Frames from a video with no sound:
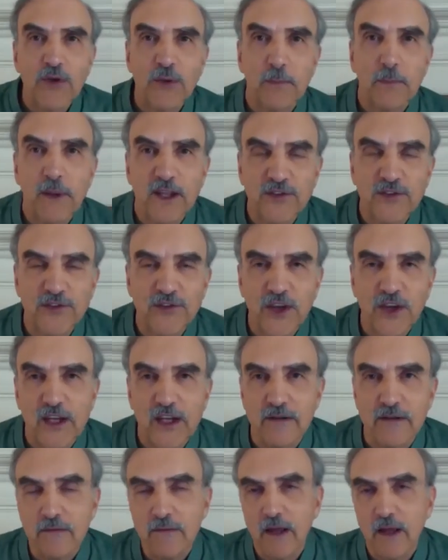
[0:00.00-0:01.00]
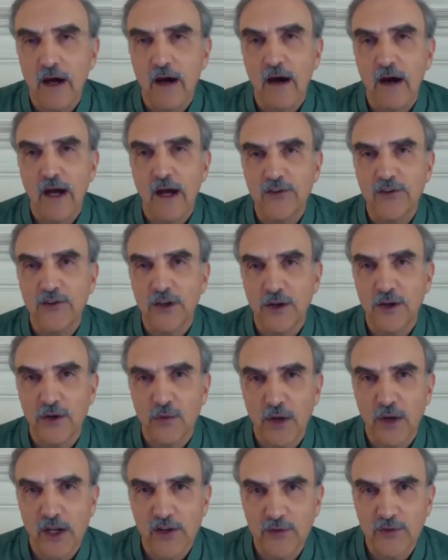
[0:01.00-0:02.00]
Penn State as an
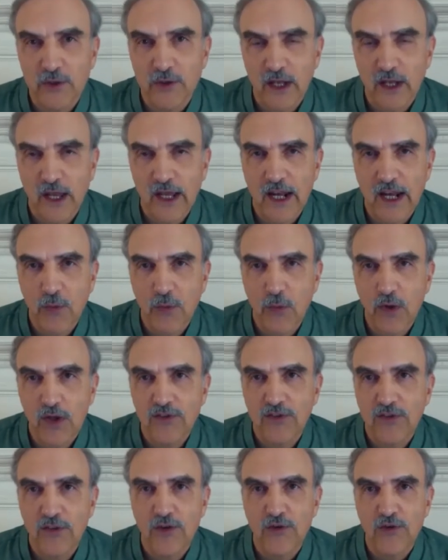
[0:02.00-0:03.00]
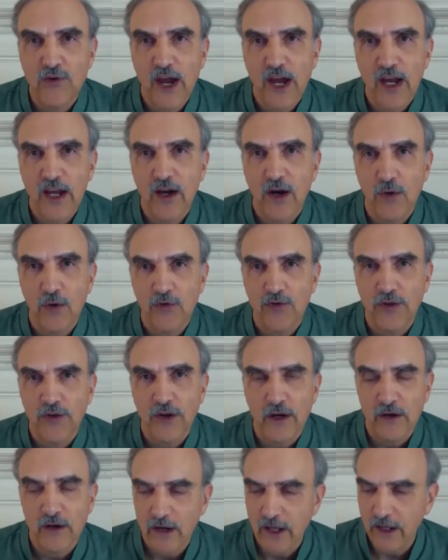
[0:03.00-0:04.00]
undergraduate, and I went to the track coach
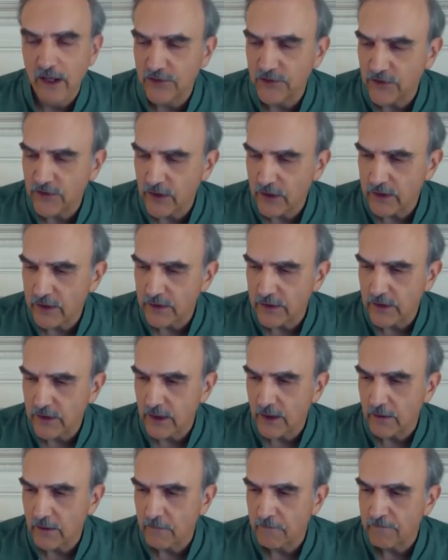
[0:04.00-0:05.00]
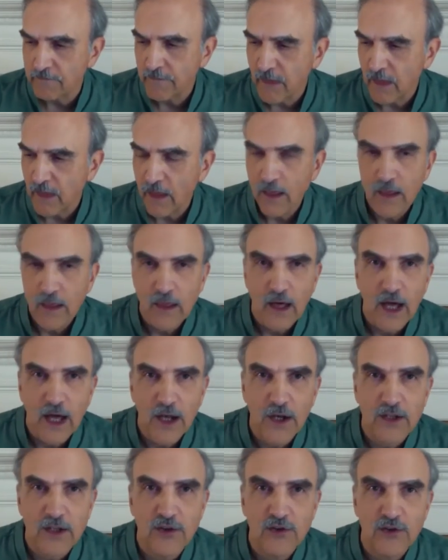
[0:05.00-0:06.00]
there, and I said, I'd
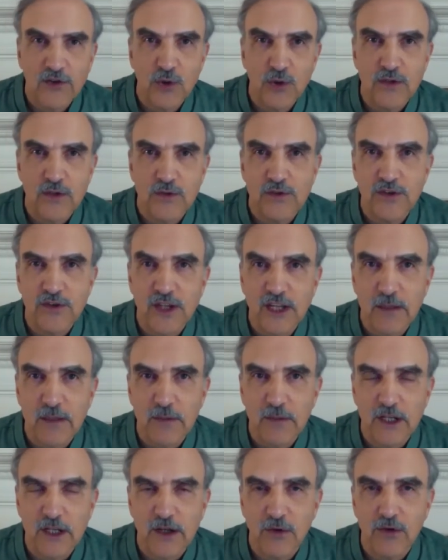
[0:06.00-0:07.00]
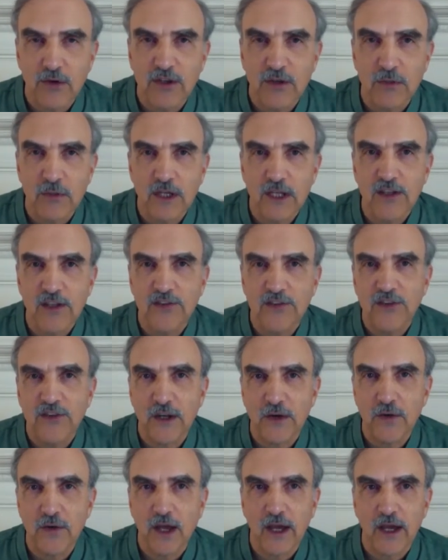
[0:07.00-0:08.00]
like to join your team. And he looked at me and he
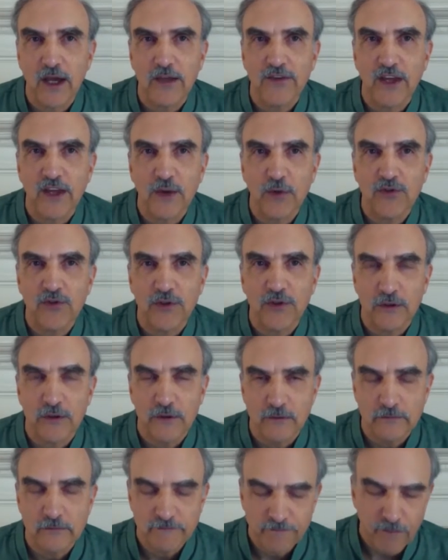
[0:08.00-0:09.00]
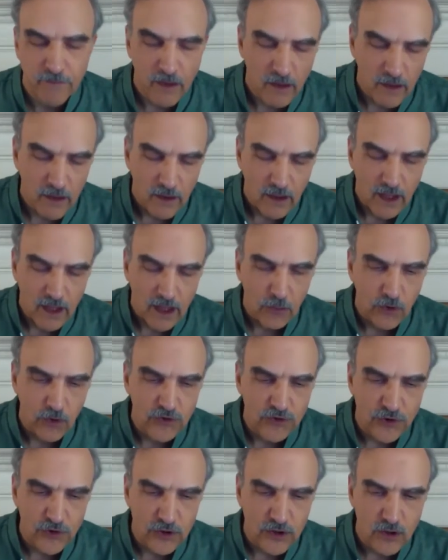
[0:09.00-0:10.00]
said, okay, I'll tell you what you do. I
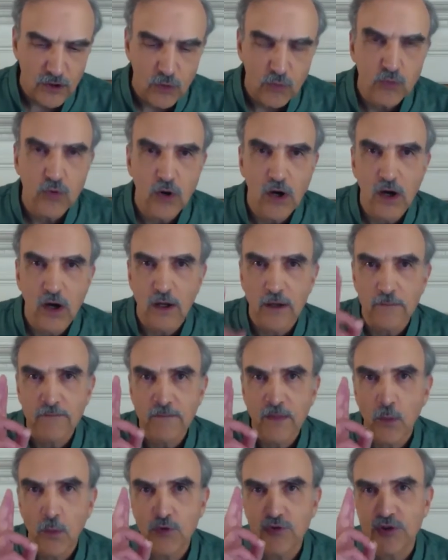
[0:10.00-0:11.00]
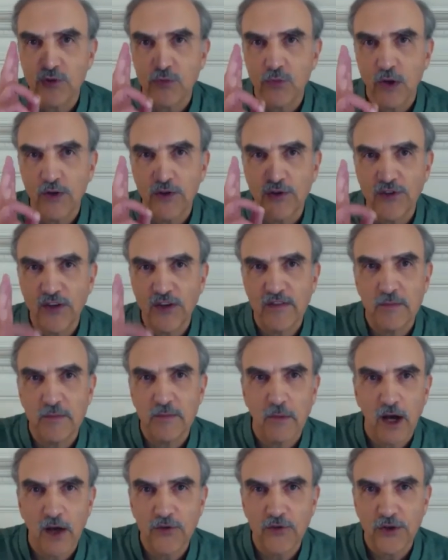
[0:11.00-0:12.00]
want you to go run. I want you to run 7
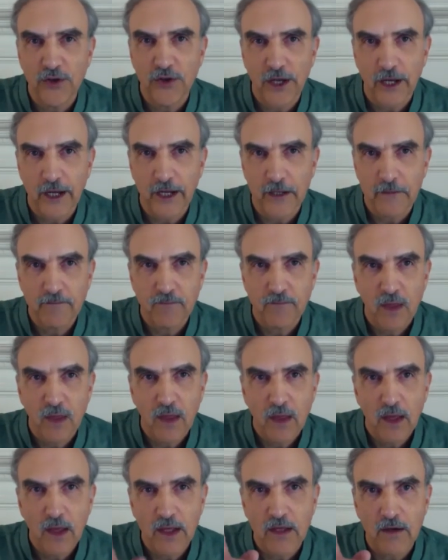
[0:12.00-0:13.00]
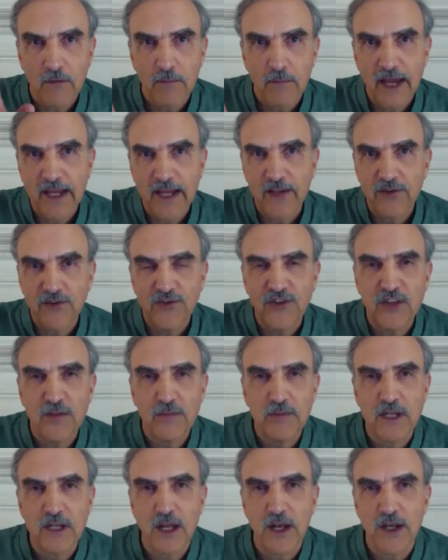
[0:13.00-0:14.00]
miles a day and come back and see
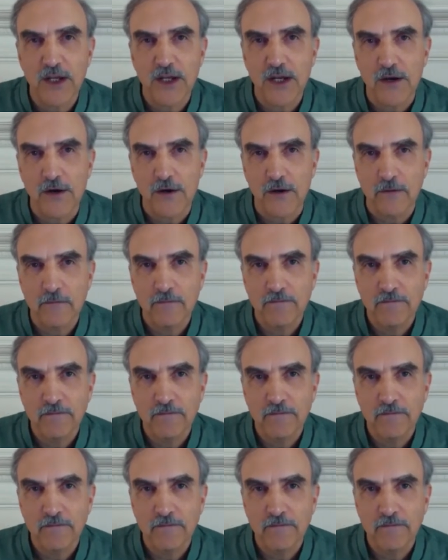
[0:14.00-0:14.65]
me in a year.